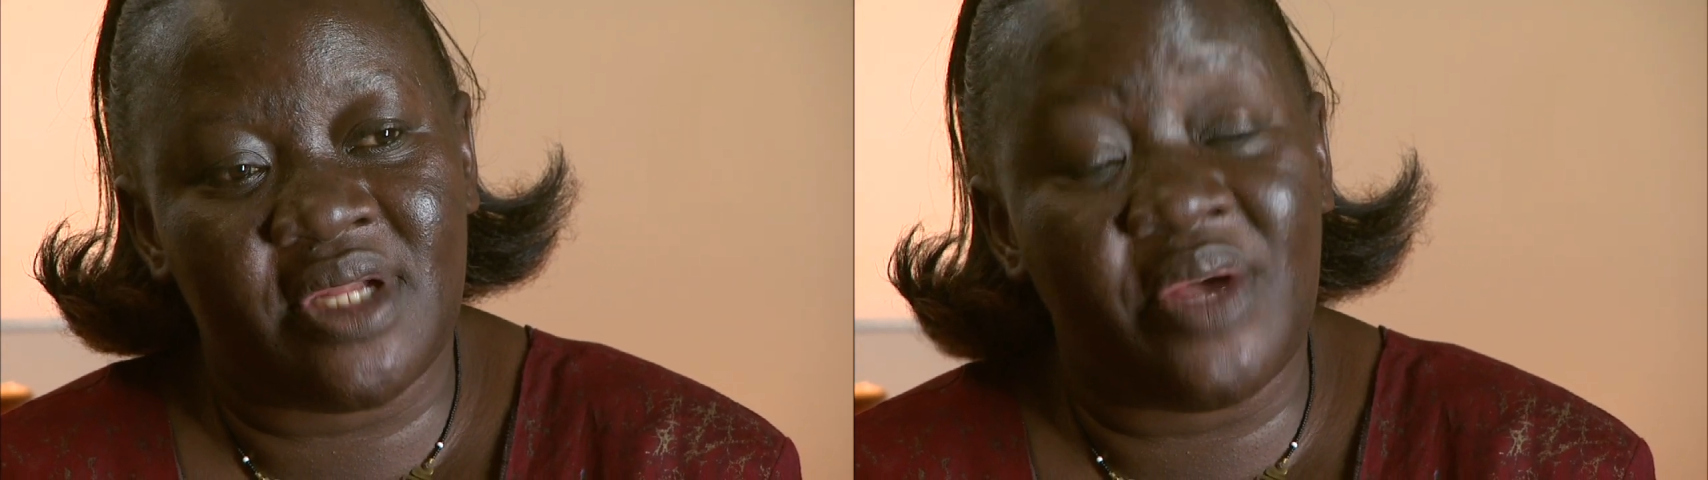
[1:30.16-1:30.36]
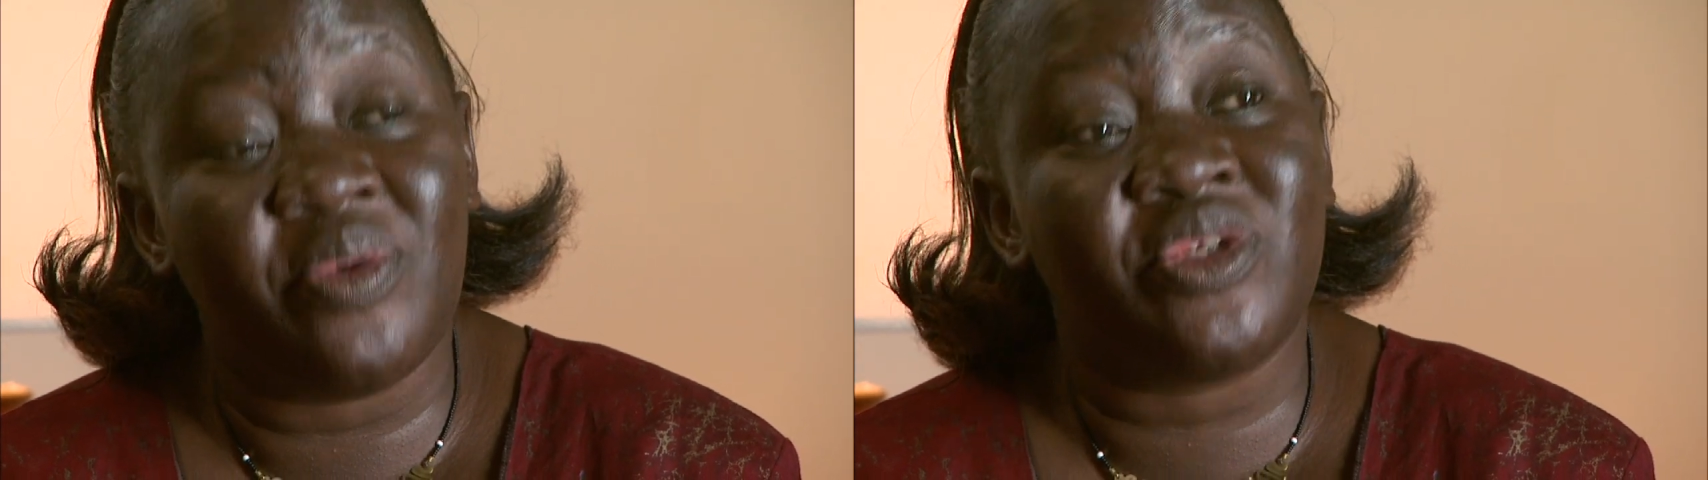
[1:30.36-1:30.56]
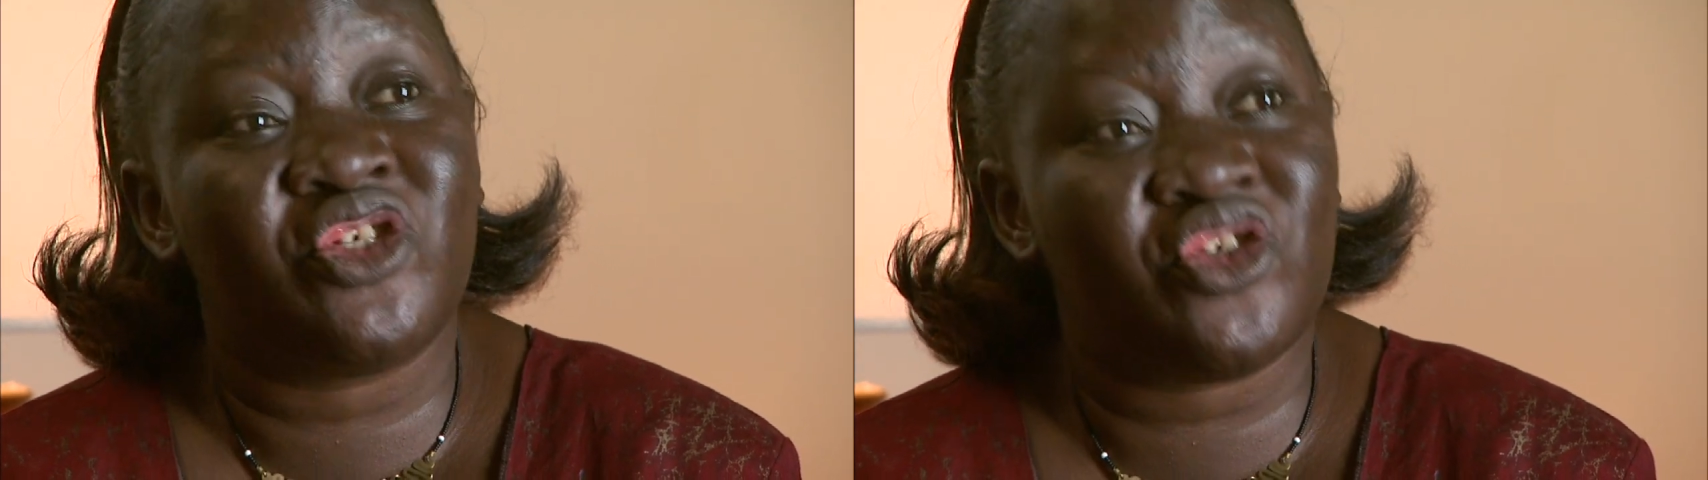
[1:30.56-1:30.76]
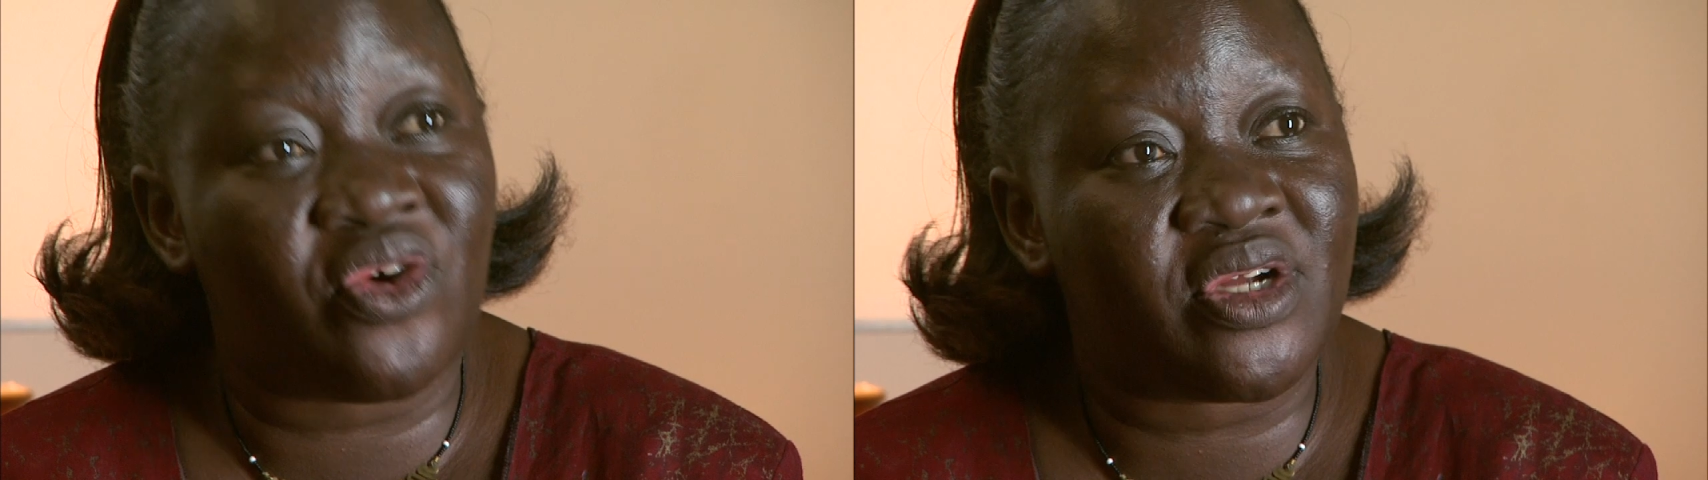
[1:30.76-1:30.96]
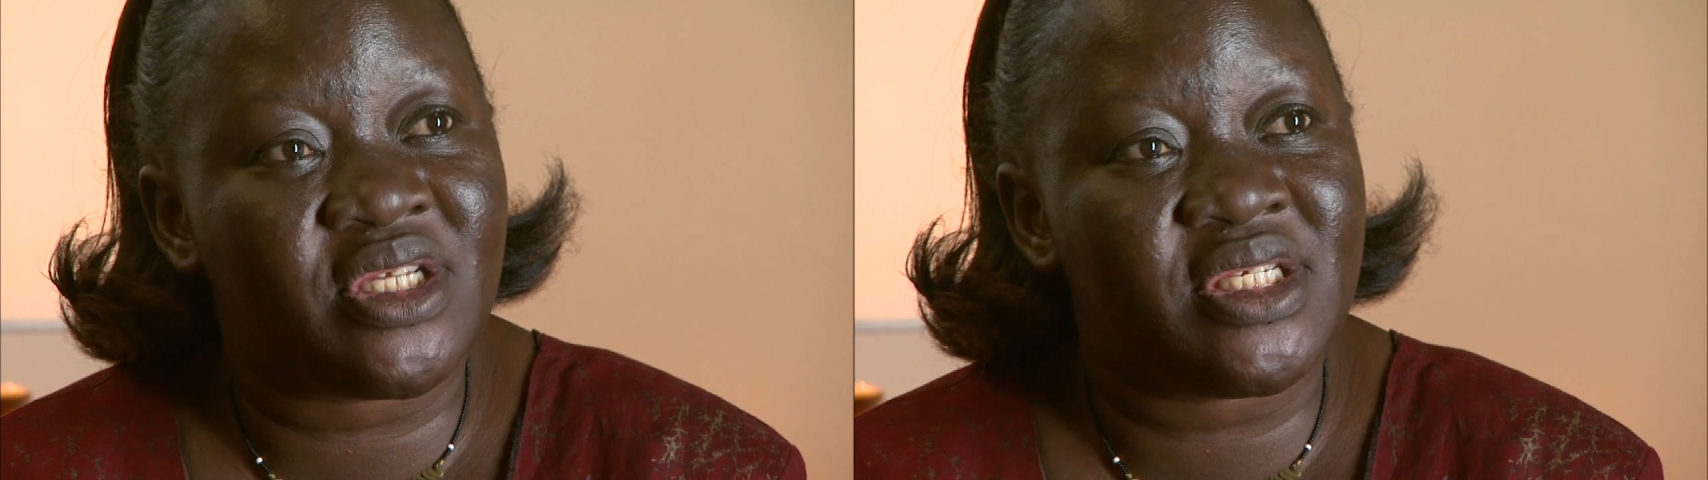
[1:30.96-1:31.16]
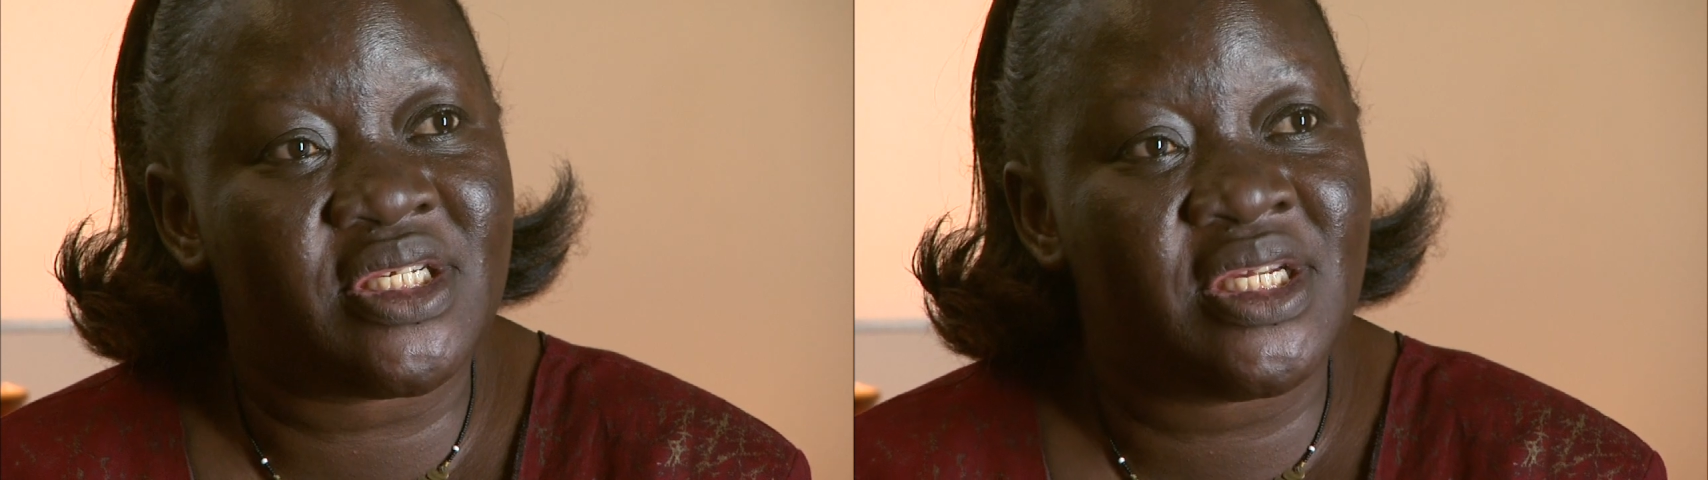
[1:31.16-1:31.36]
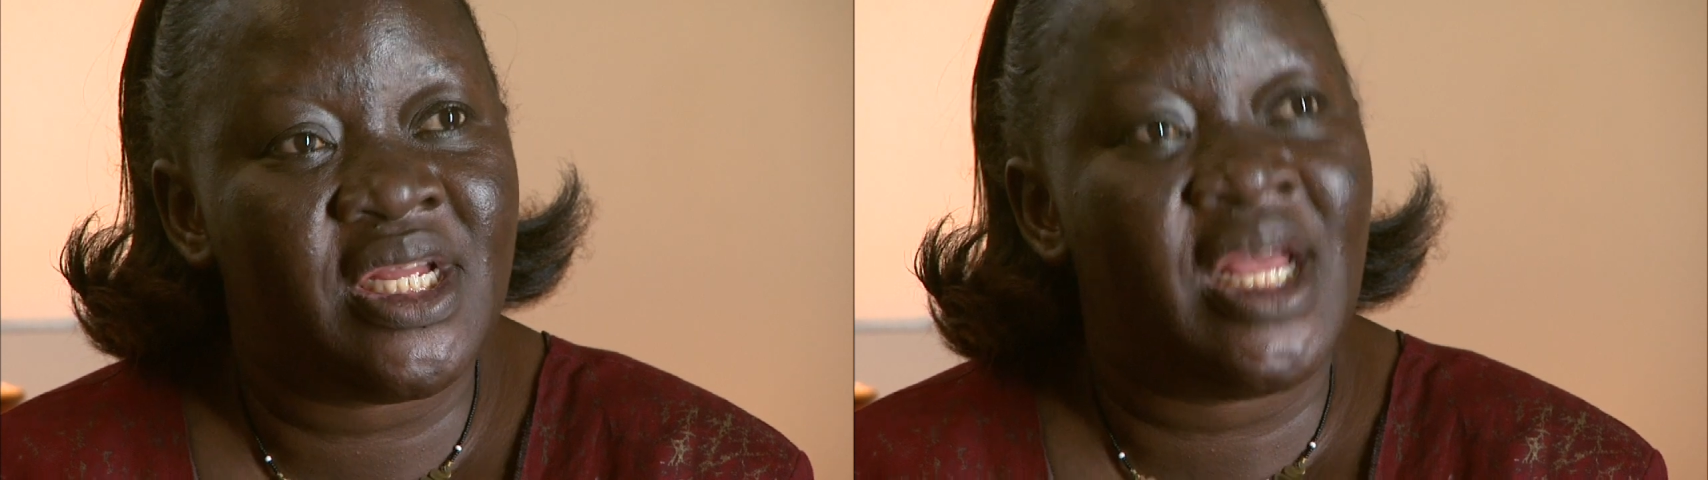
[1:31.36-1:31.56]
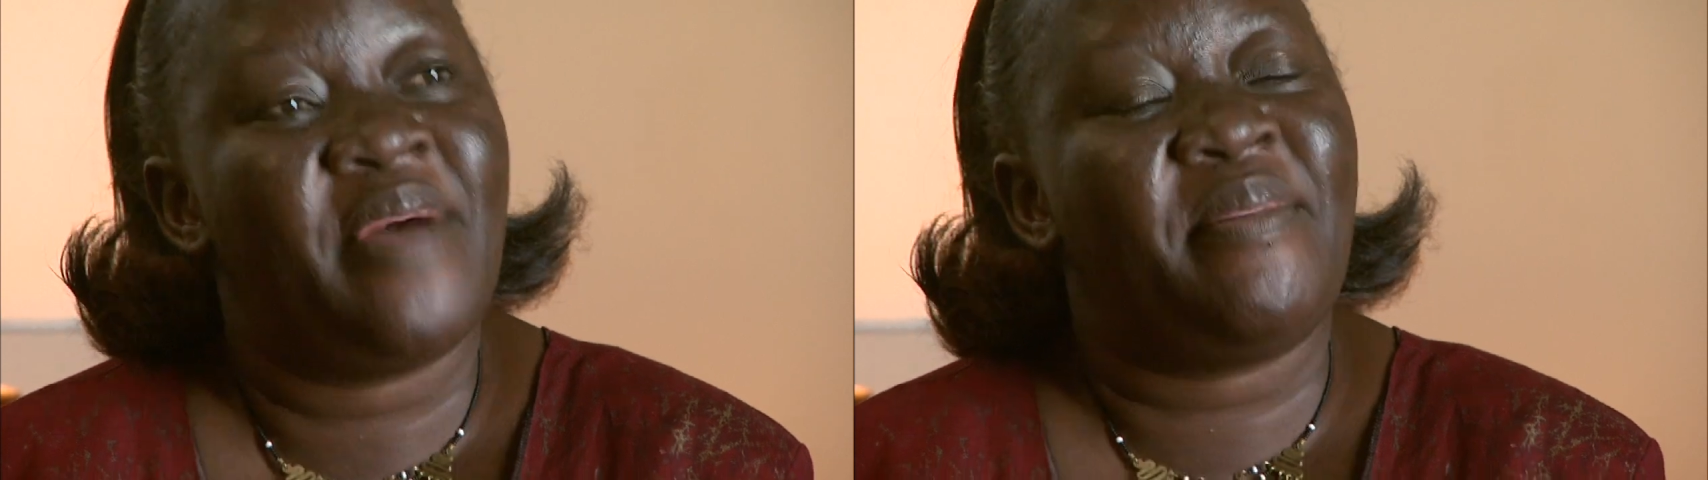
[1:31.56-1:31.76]
I was shocked
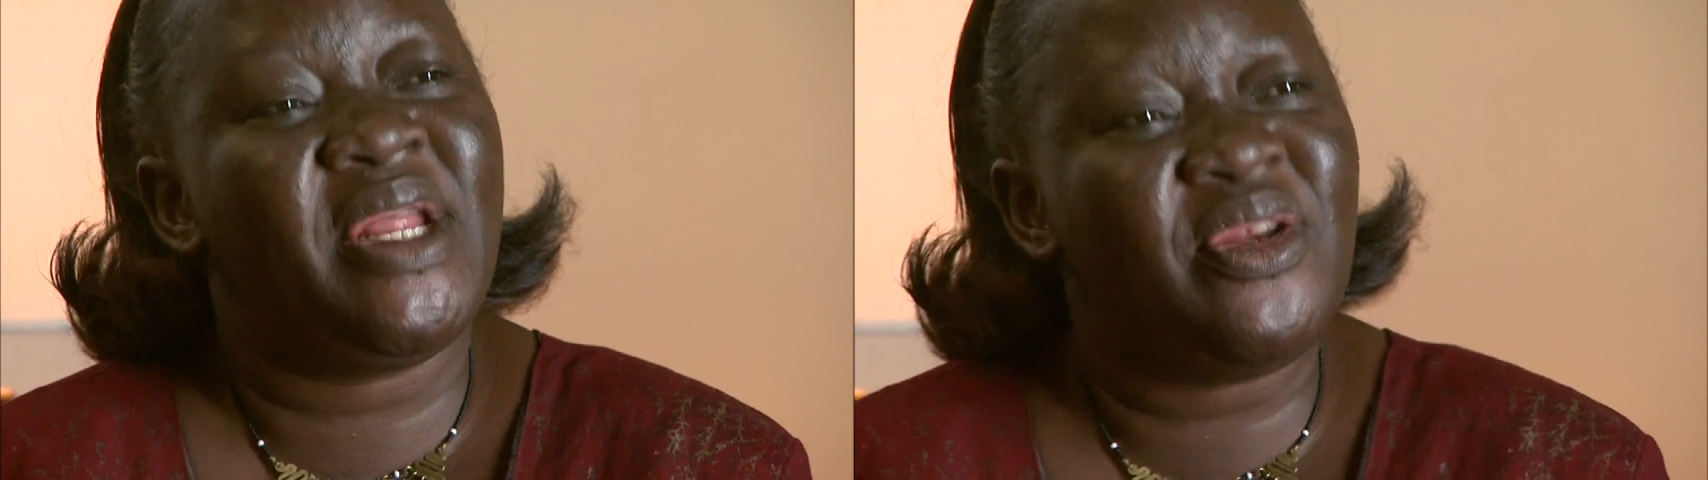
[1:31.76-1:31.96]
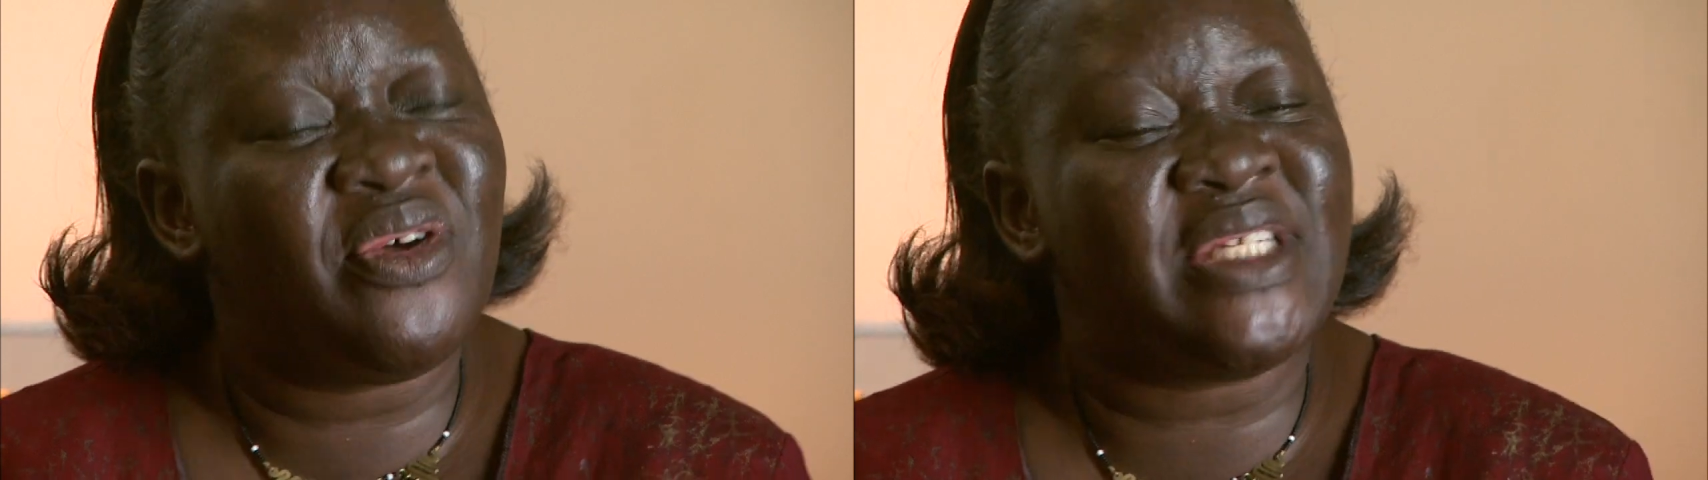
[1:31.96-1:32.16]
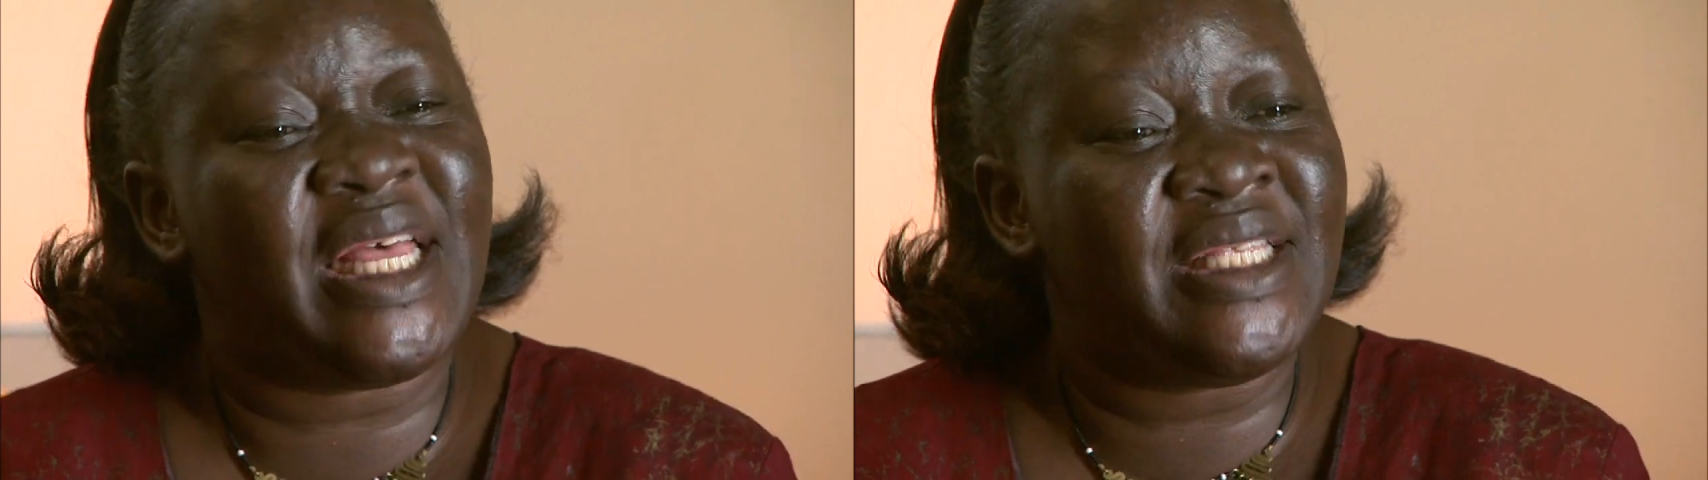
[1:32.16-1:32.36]
my daughter